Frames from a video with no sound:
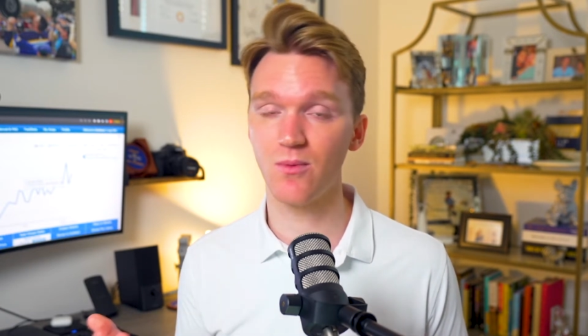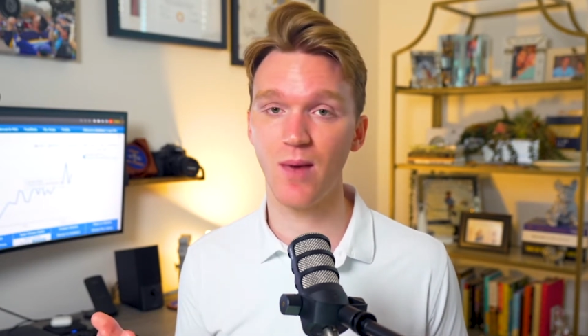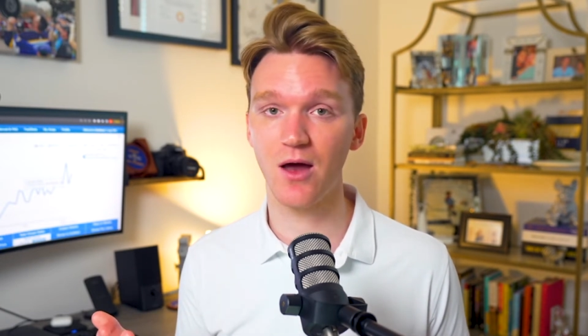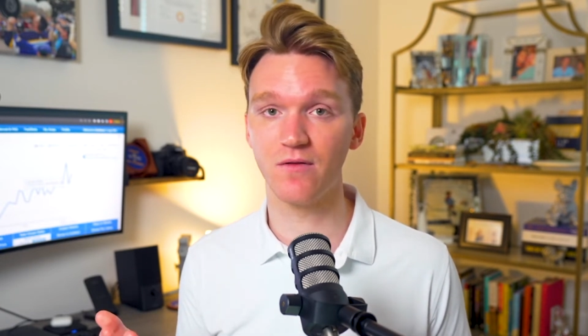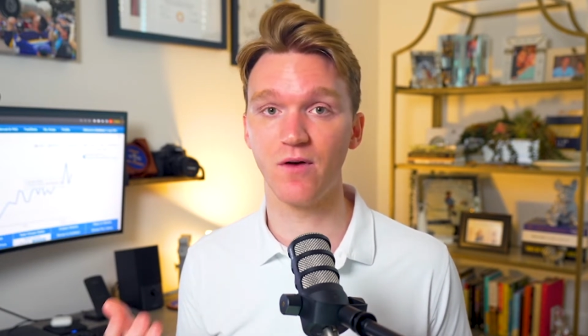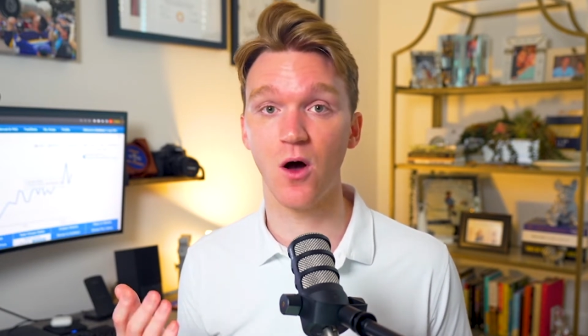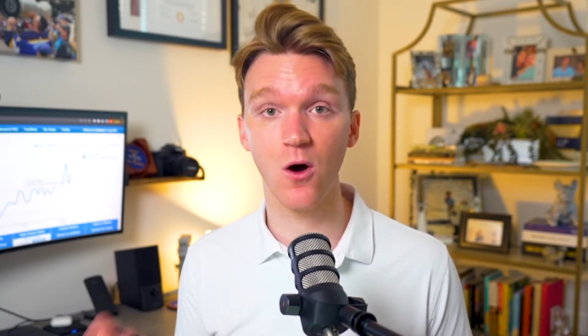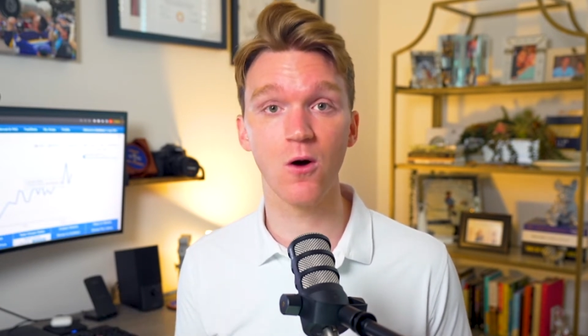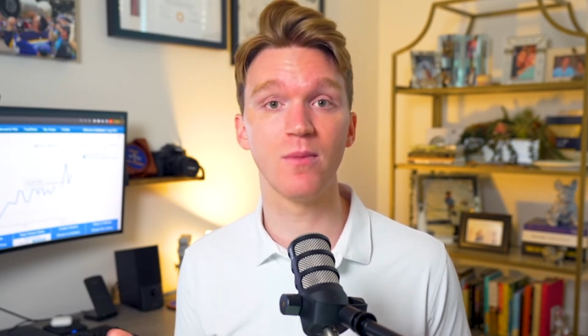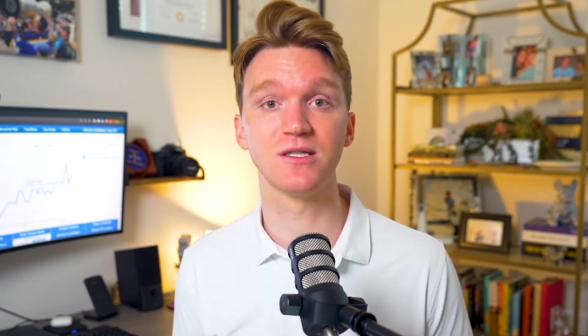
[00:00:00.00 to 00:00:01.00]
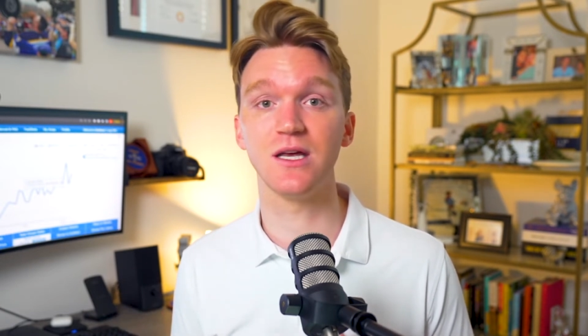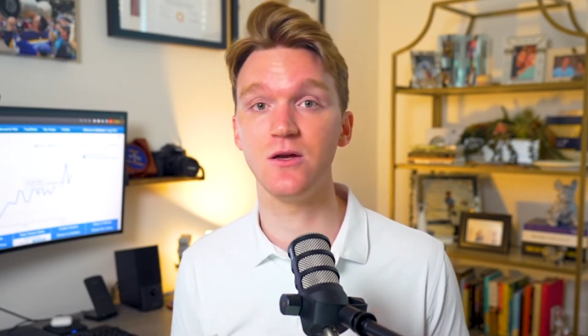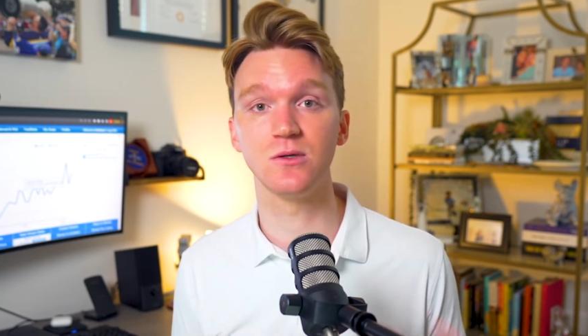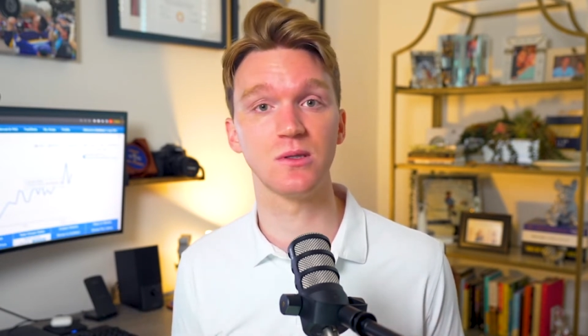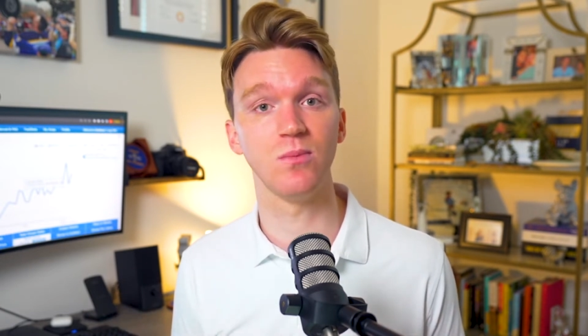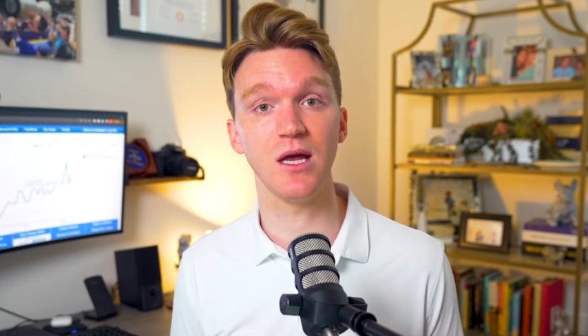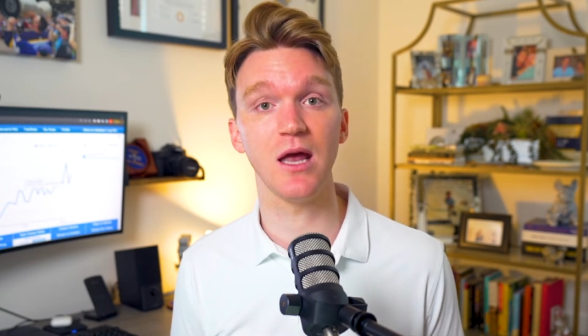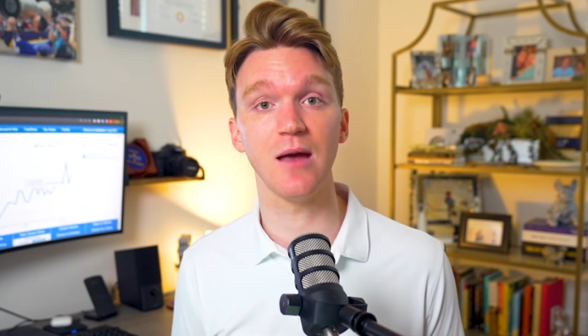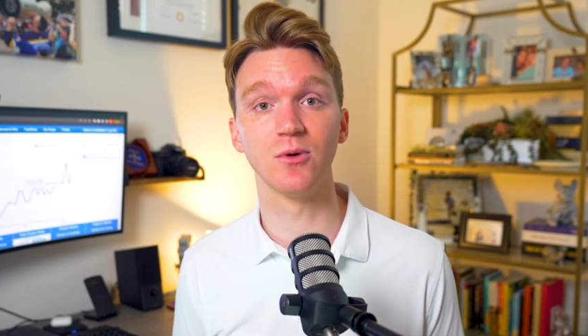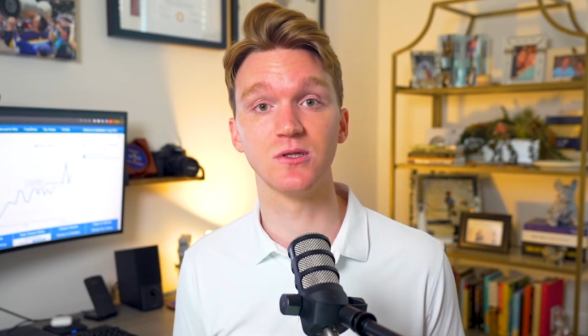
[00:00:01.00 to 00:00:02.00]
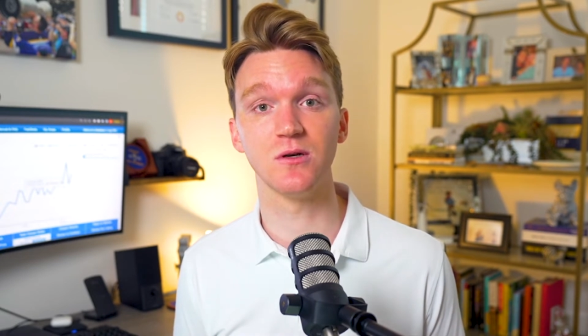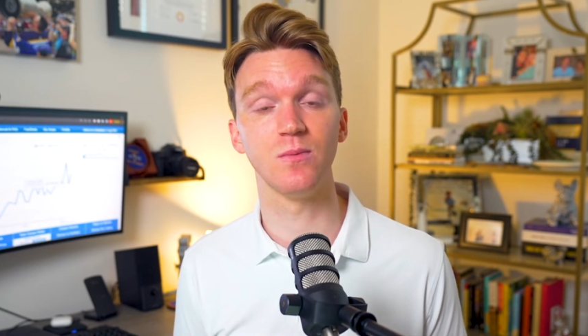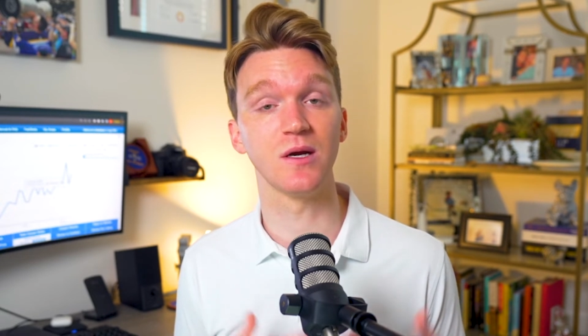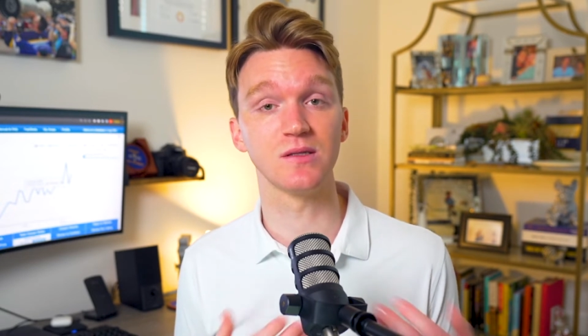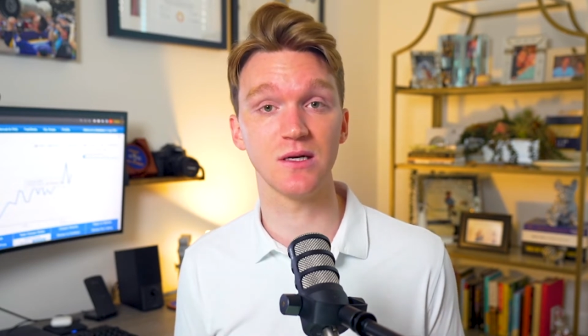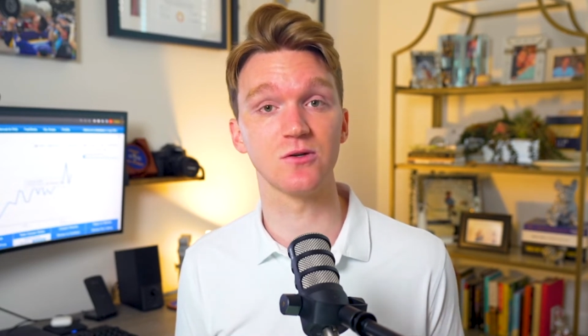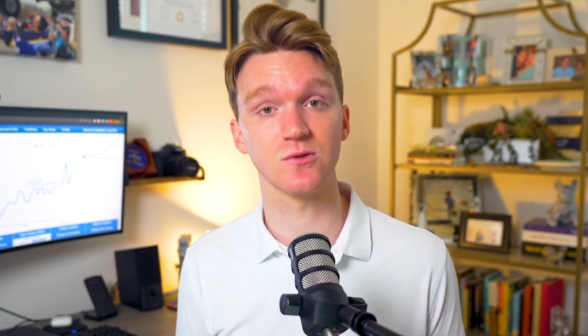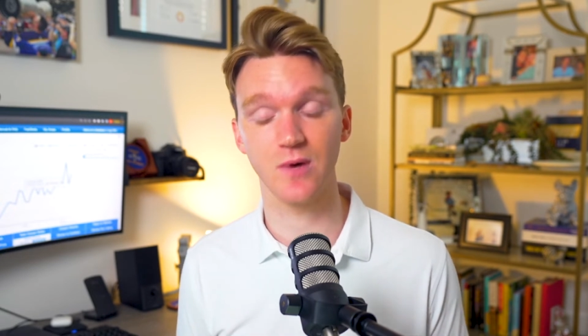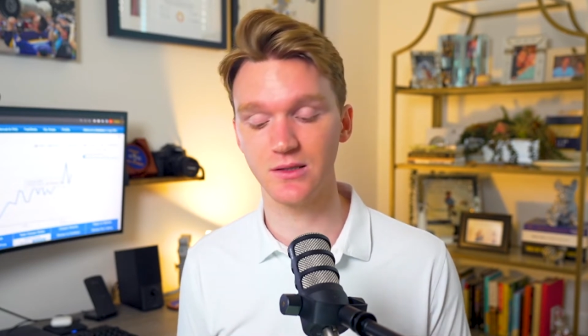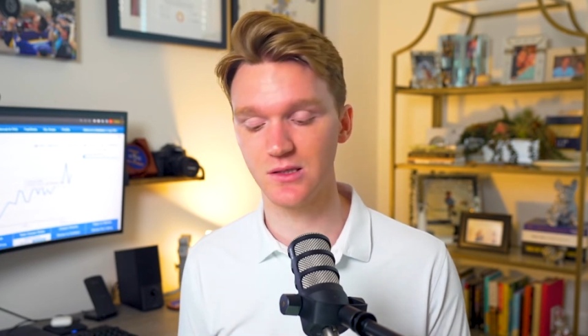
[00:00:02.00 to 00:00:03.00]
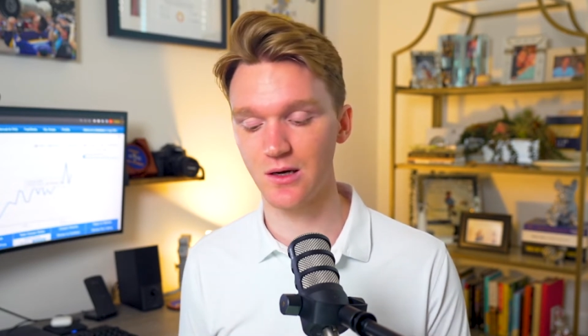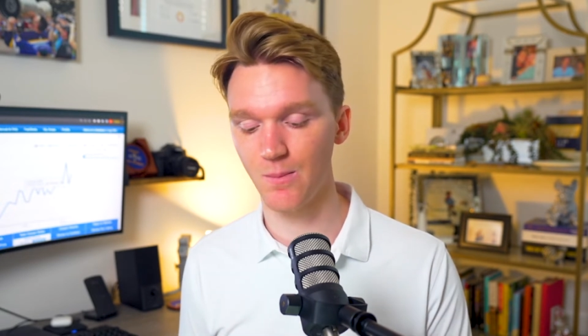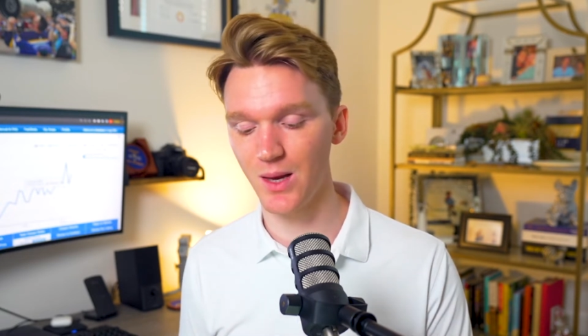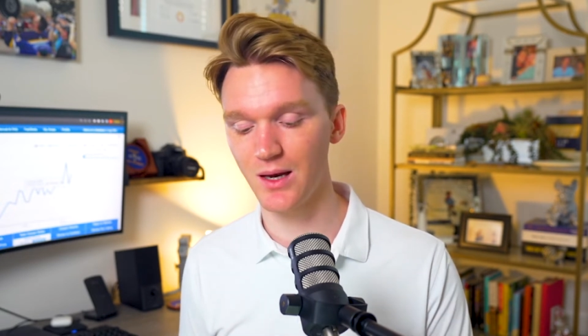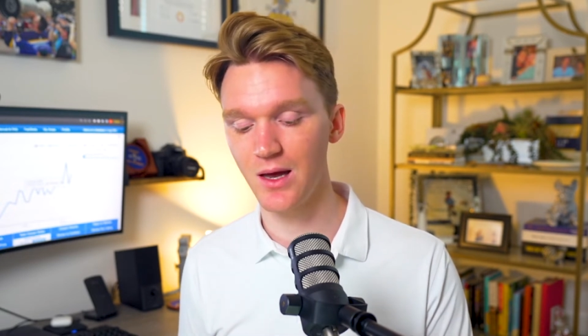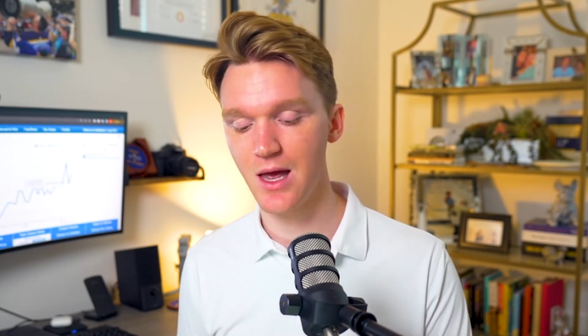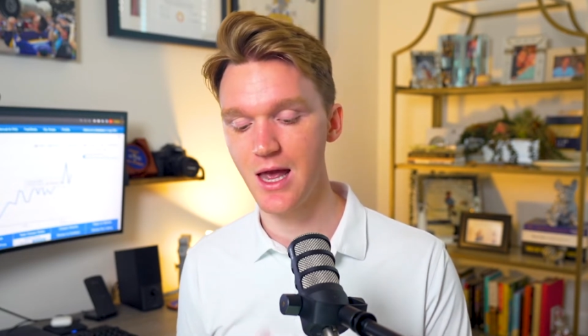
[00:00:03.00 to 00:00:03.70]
amount of a home as they used to be able to because interest rates took a big